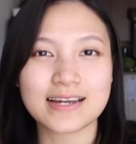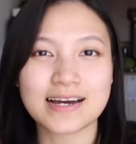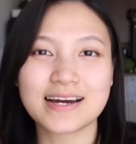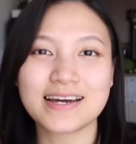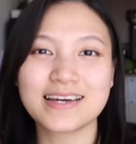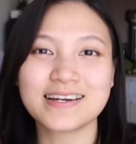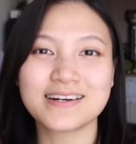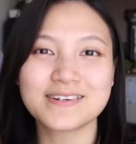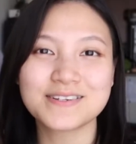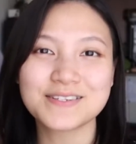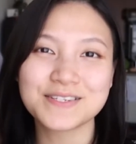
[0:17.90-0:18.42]

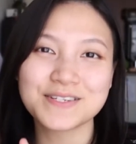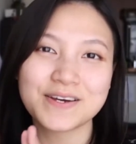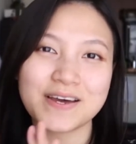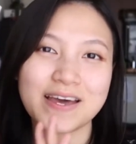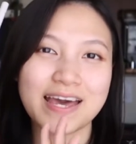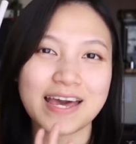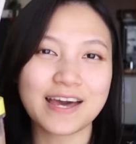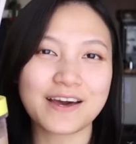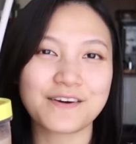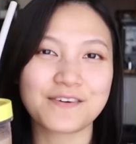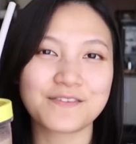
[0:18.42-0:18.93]
I also
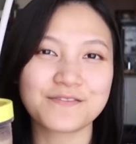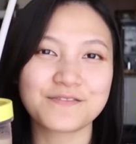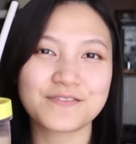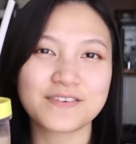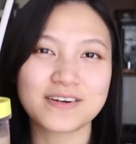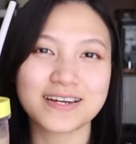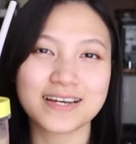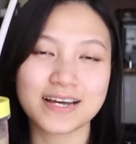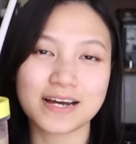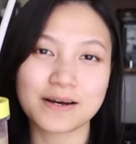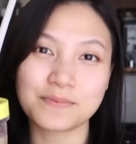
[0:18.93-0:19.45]
have
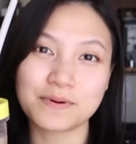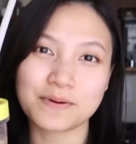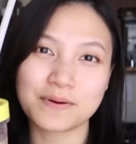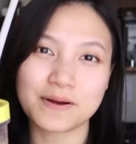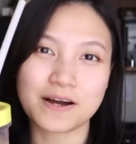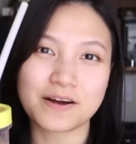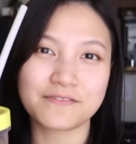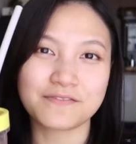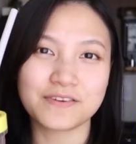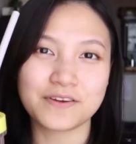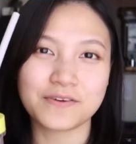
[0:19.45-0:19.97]
a cup of
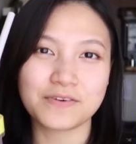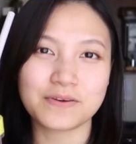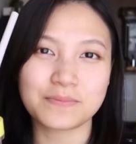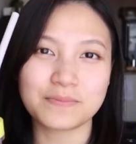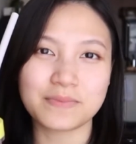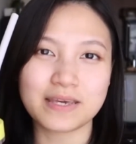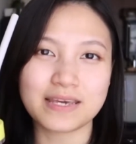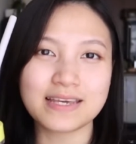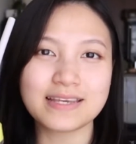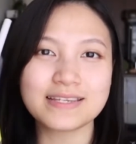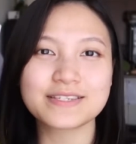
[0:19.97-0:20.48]
coffee with
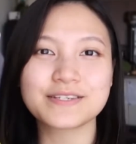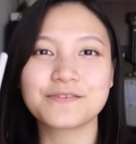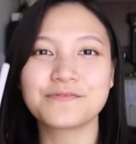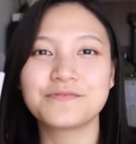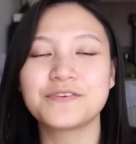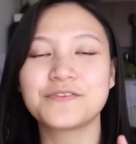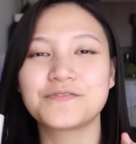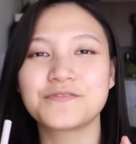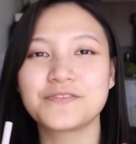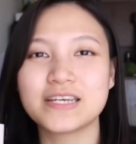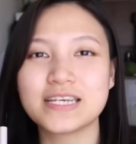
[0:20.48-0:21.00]
me, so
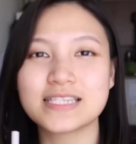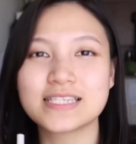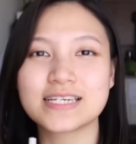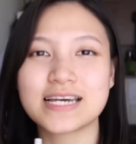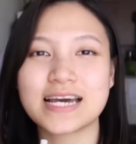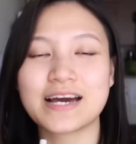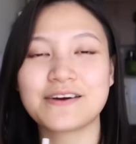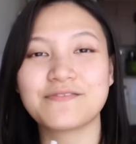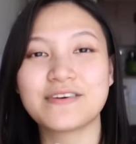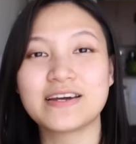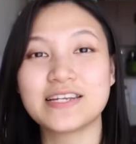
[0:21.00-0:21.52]
feel free to
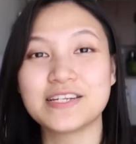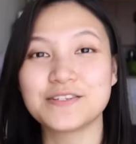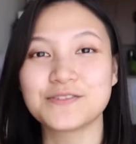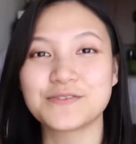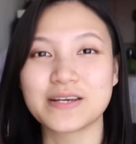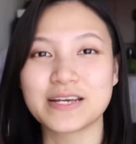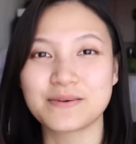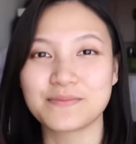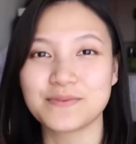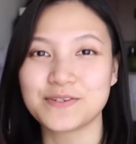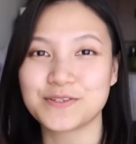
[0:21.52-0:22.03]
have any
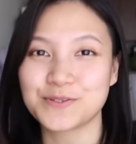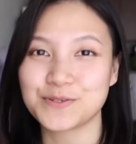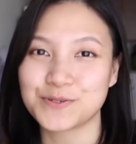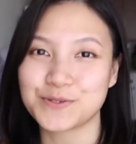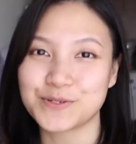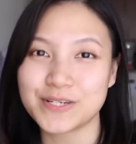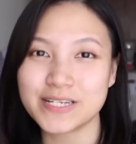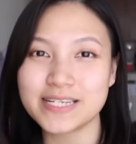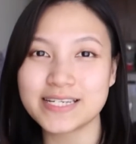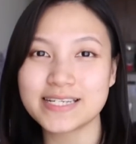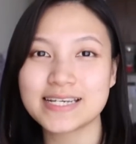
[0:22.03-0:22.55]
drink of your
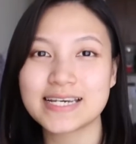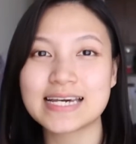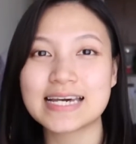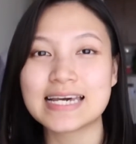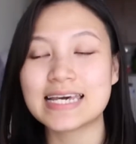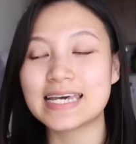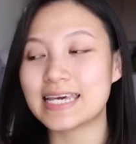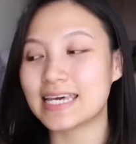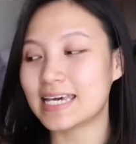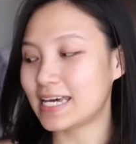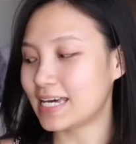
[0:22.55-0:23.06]
choice.
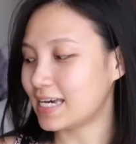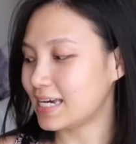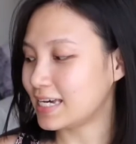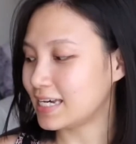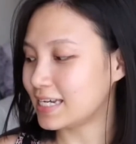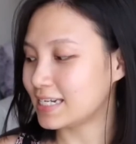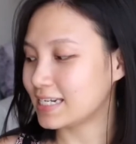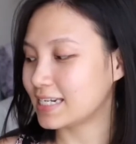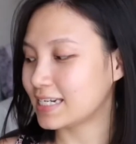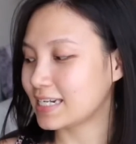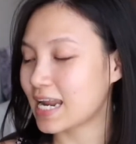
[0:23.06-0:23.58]

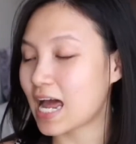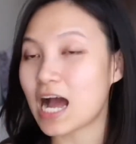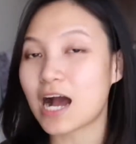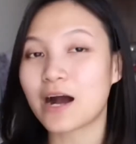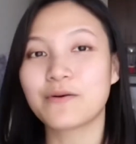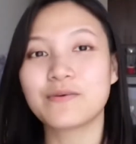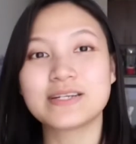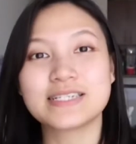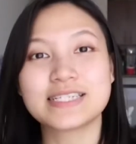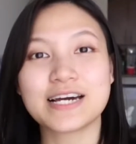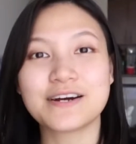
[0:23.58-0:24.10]
And
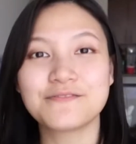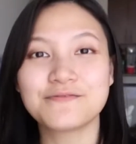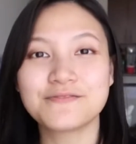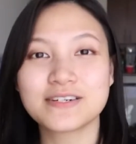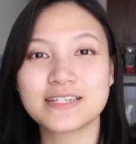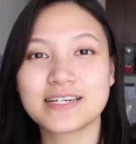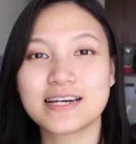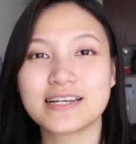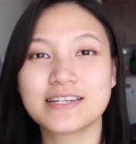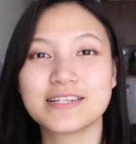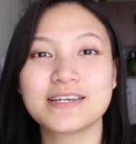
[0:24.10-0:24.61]
without
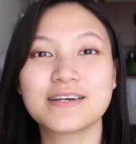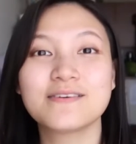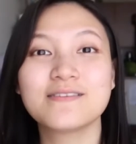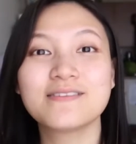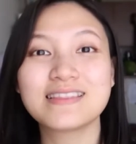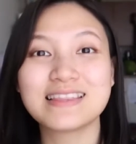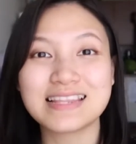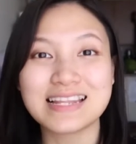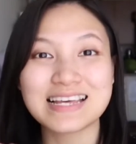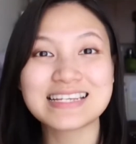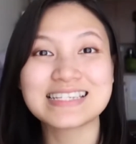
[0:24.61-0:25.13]
further ado,
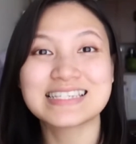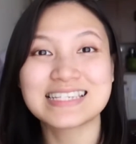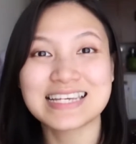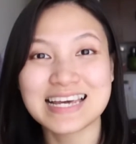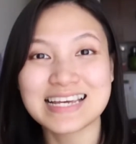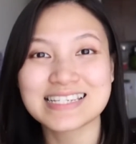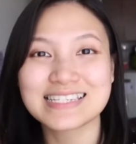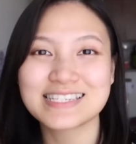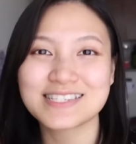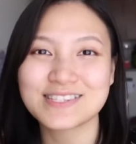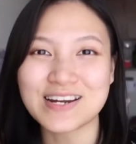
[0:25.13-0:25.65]
let's
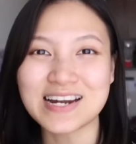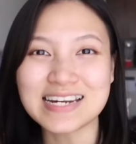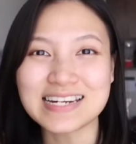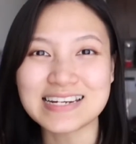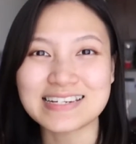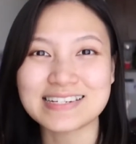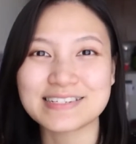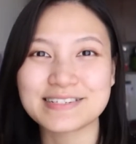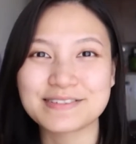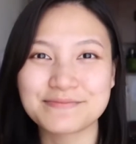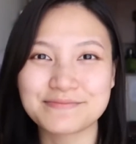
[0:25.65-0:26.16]
get
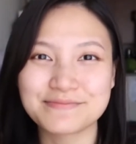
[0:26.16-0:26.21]
started.